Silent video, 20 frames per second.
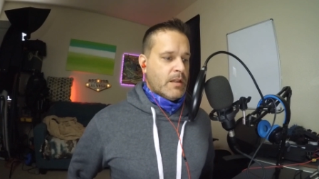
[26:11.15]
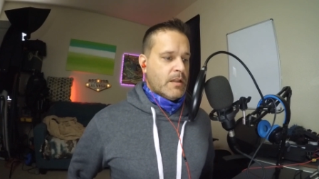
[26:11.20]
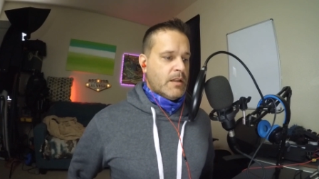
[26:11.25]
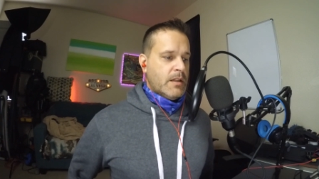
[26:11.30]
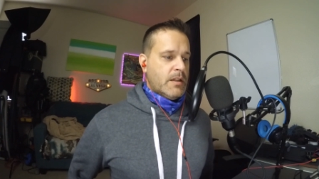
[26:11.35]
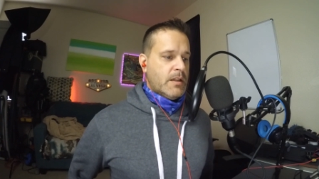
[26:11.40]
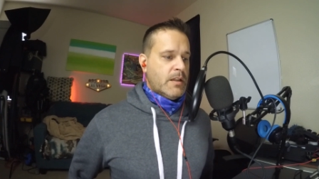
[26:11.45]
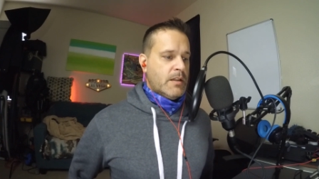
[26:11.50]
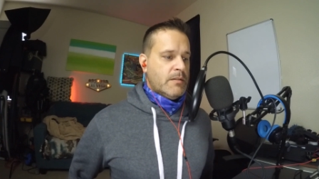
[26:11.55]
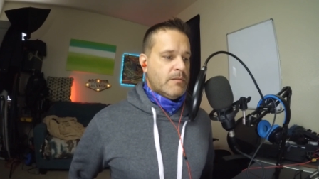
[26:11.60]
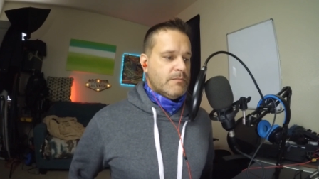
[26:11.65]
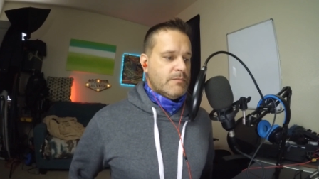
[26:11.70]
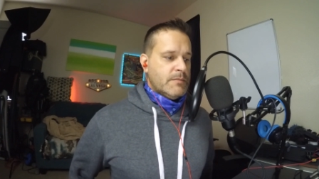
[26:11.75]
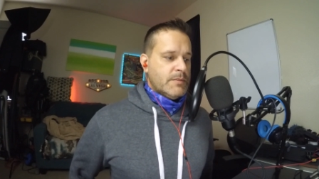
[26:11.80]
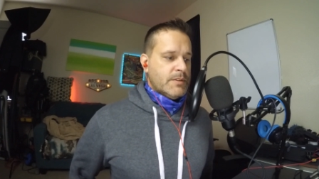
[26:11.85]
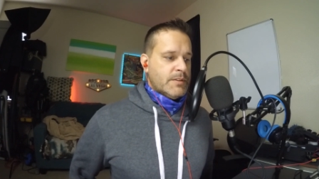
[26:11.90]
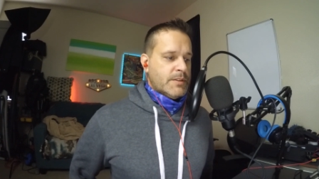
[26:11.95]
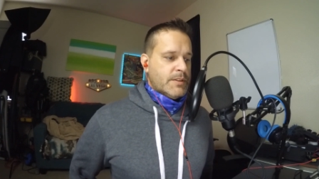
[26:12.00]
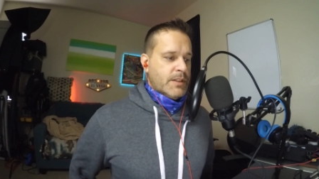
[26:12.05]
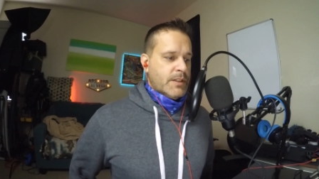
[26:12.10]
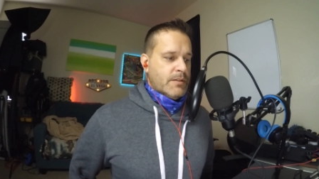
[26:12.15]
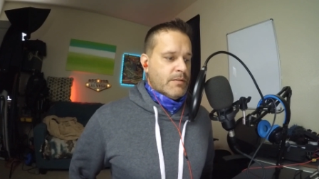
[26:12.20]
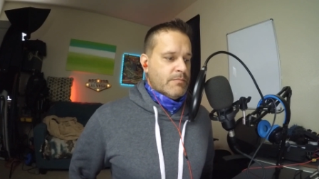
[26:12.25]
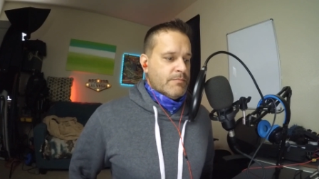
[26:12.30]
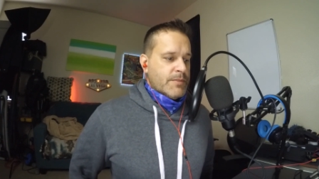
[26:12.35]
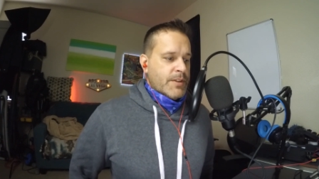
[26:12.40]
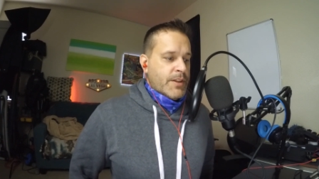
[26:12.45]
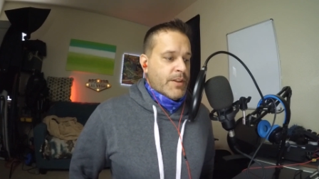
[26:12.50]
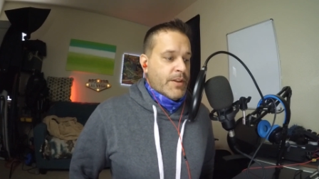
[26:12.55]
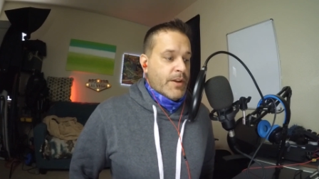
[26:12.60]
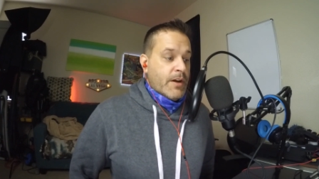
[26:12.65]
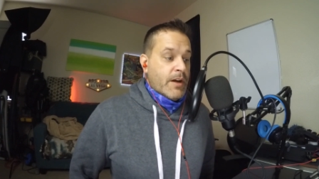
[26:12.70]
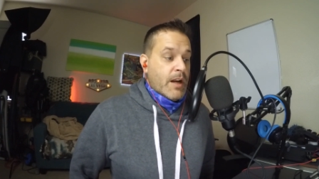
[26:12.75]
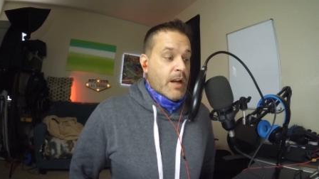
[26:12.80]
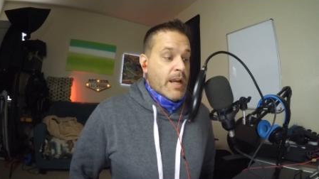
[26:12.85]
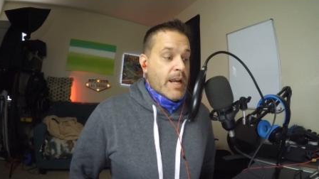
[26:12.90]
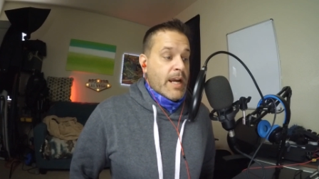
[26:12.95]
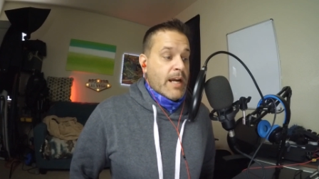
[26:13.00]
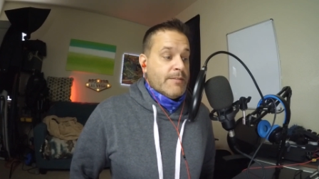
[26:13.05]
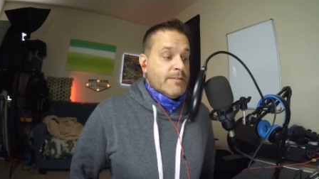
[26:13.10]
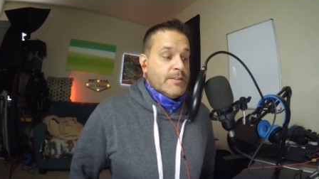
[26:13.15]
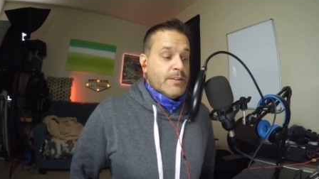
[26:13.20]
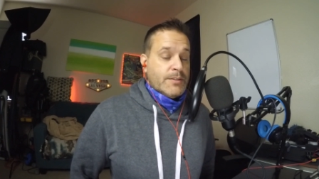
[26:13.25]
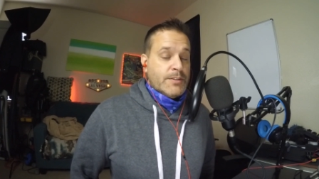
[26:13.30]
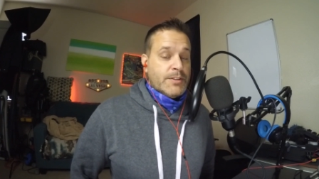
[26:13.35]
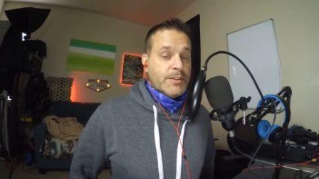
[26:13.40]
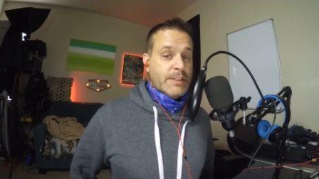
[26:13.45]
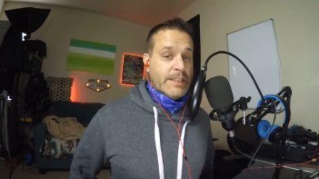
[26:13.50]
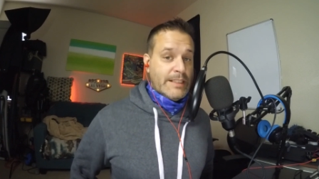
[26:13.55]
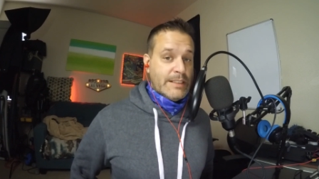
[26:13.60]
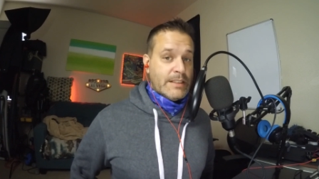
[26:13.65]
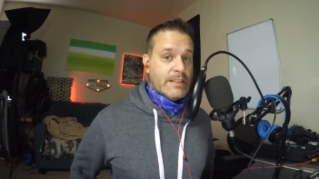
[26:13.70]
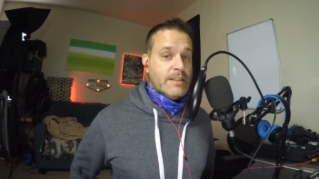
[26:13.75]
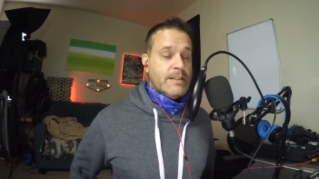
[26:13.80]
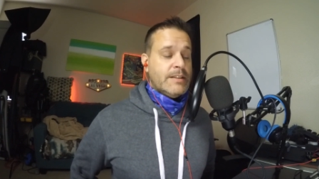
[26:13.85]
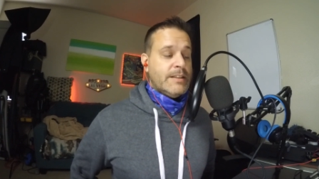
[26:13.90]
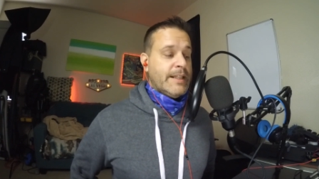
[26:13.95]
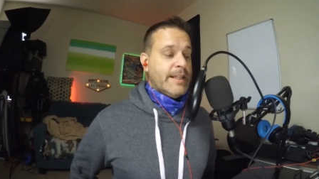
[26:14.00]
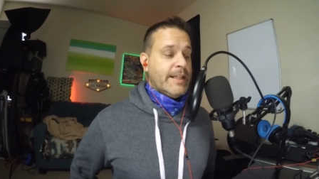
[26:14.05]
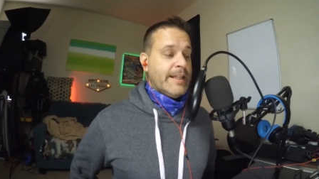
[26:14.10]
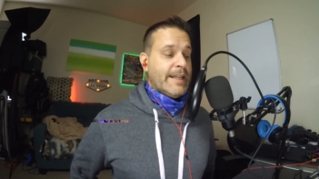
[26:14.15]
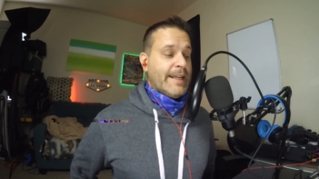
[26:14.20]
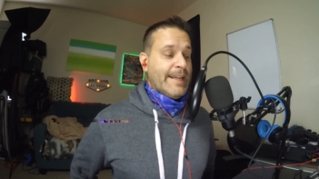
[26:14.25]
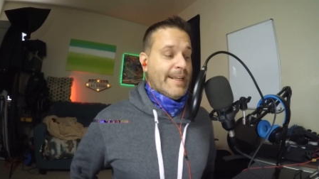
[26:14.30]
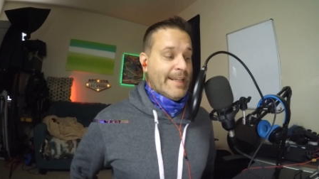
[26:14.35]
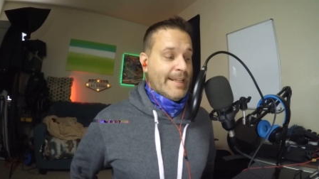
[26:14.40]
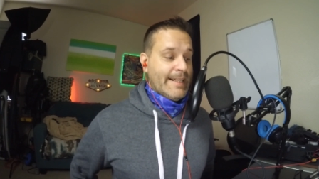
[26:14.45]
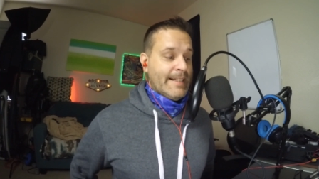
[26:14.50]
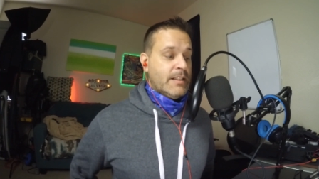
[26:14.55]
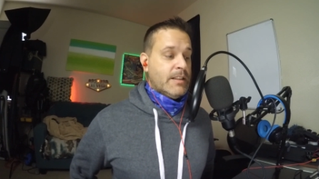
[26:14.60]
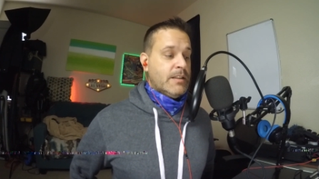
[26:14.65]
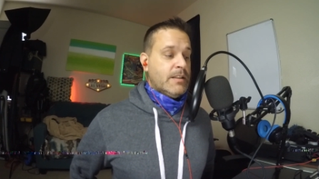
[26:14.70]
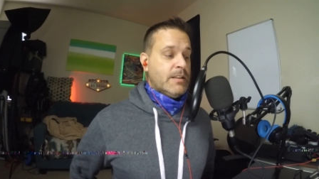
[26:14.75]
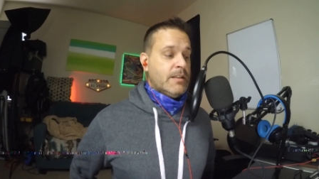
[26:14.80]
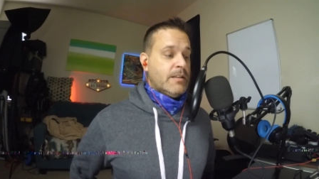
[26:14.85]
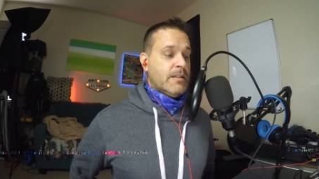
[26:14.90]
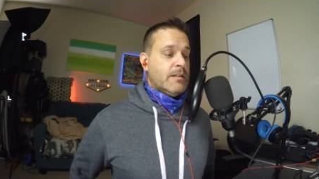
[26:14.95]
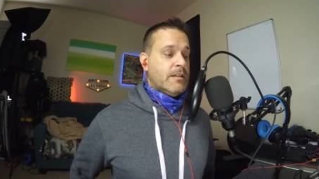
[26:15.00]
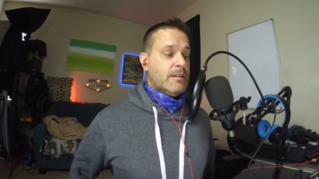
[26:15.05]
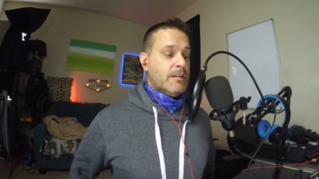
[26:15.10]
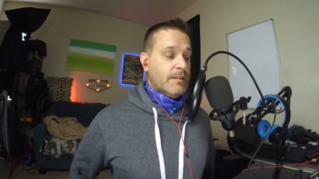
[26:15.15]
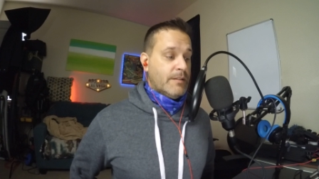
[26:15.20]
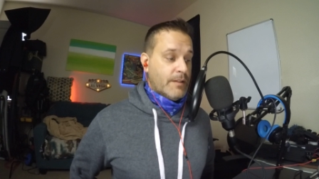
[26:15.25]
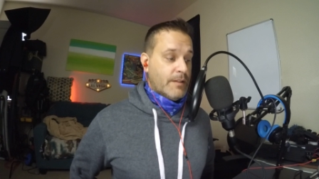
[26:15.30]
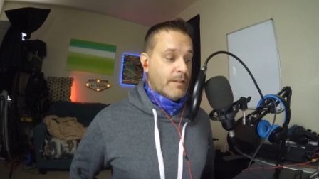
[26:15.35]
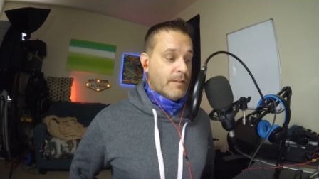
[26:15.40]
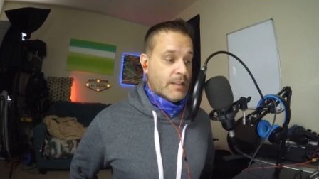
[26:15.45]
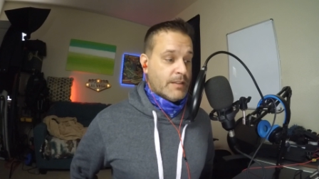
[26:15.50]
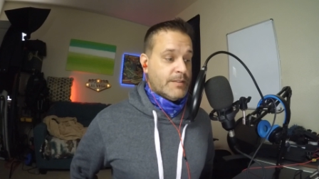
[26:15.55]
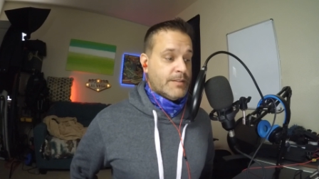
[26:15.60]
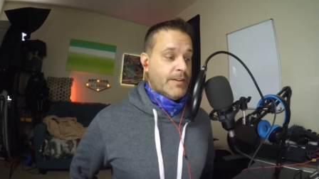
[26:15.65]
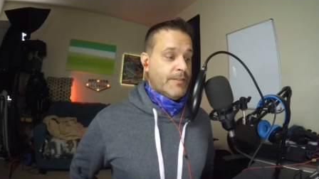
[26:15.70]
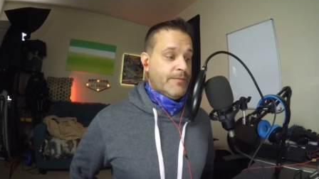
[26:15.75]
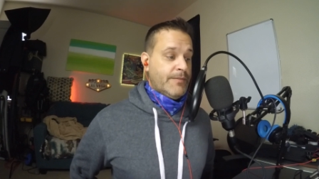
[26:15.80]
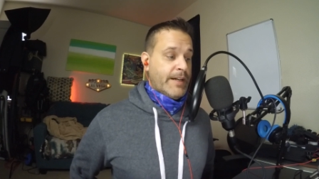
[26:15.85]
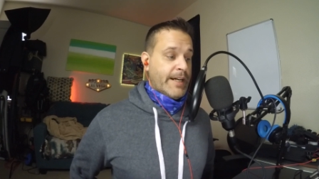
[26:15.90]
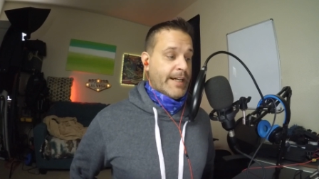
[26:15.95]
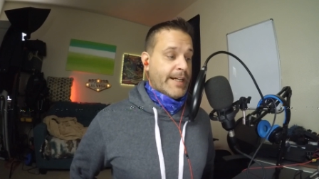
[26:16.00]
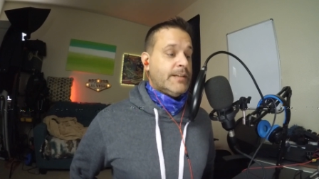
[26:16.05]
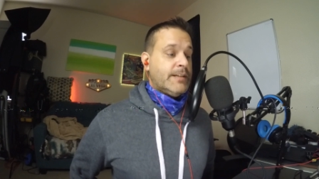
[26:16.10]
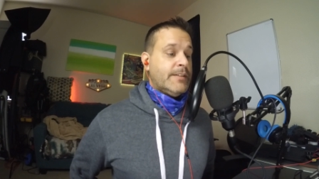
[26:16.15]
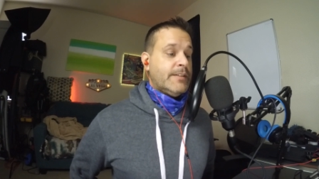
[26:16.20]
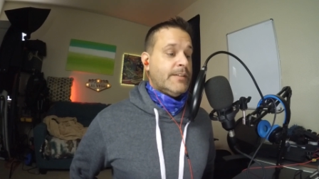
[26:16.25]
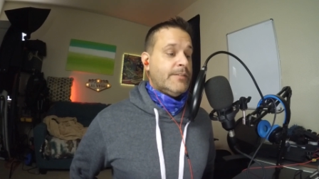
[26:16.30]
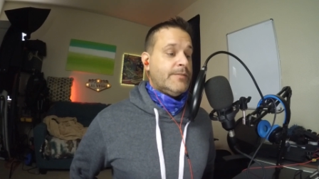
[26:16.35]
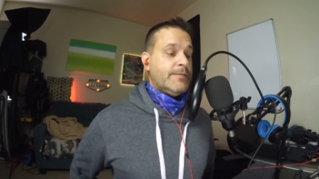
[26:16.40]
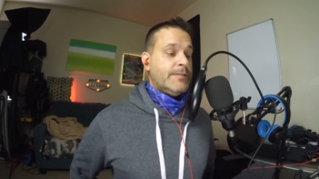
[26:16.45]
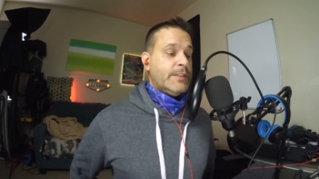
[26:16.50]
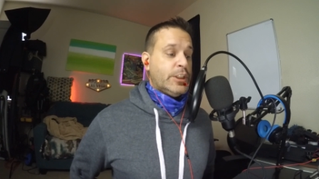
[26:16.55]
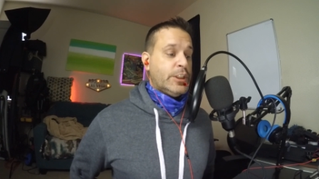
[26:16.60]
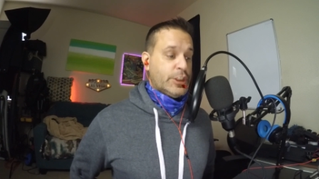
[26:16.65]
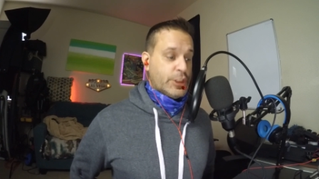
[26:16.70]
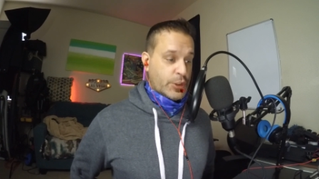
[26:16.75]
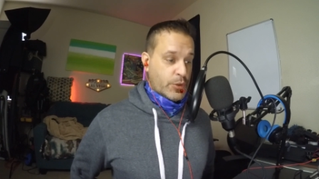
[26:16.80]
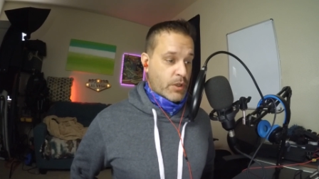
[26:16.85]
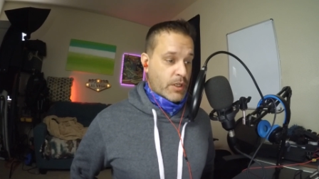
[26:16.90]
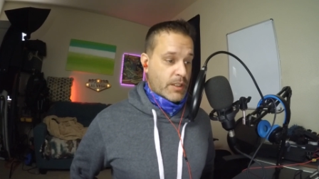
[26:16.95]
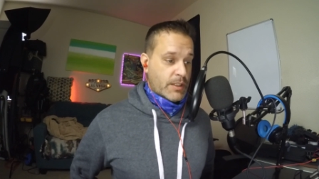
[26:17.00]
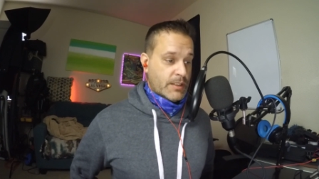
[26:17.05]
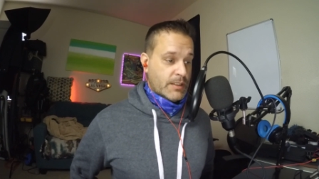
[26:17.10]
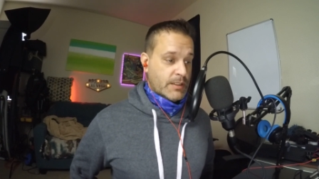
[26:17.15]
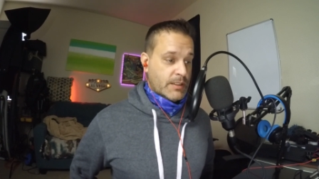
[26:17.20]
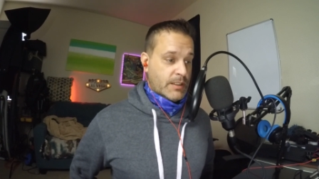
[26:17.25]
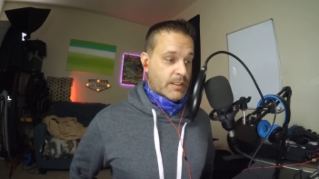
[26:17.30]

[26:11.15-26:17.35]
so you're going to have social distancing in Las Vegas for sure.